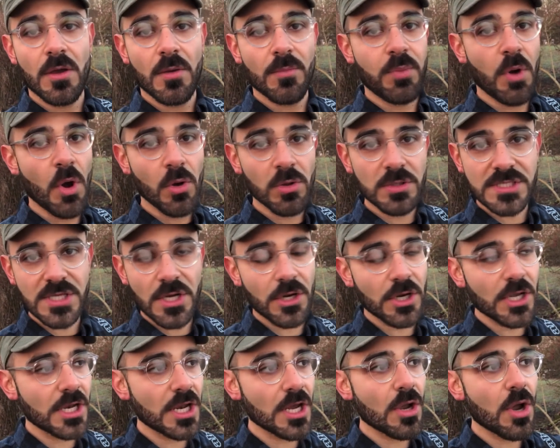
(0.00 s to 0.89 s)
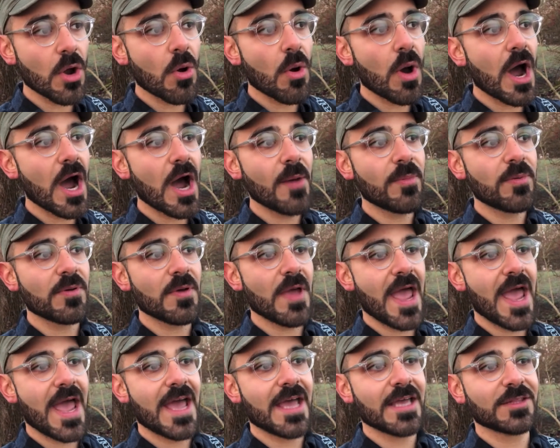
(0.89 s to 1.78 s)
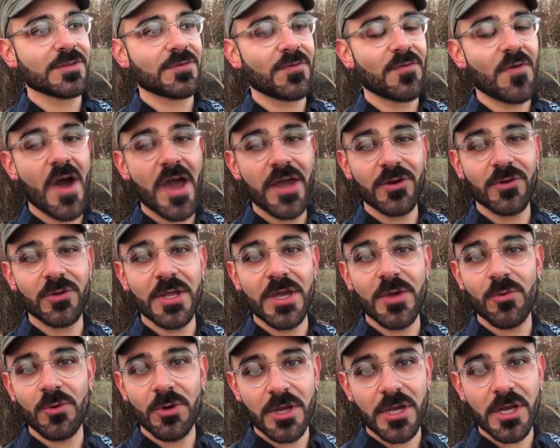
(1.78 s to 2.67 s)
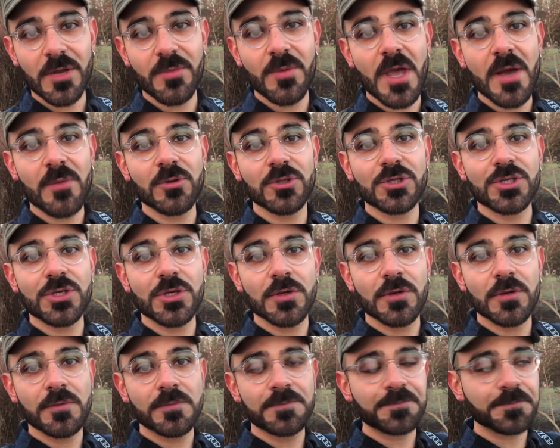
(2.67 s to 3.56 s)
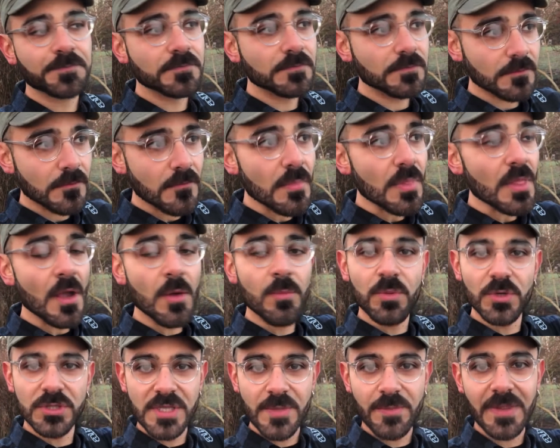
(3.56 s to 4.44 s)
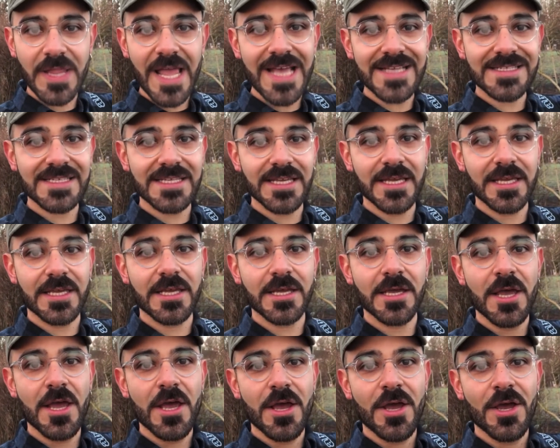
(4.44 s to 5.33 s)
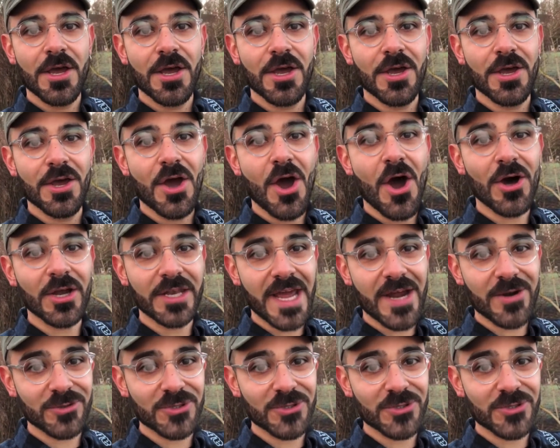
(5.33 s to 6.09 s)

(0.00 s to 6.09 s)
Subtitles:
poles are going to go up, and finally we're going to be able to put the plastic on our